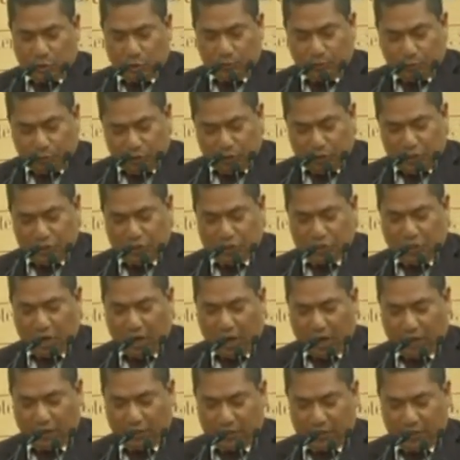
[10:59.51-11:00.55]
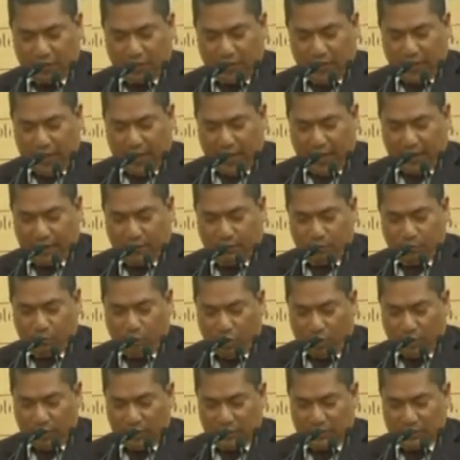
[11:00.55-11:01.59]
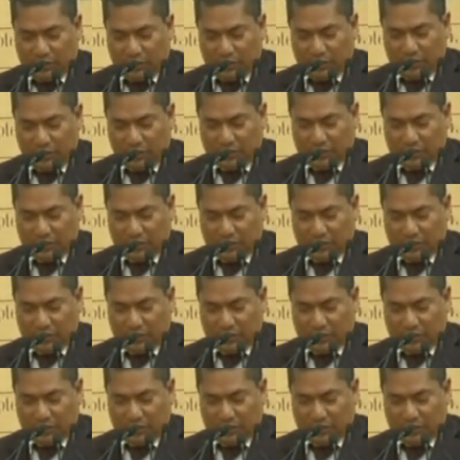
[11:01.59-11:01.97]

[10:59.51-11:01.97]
So Buddhist thought and moral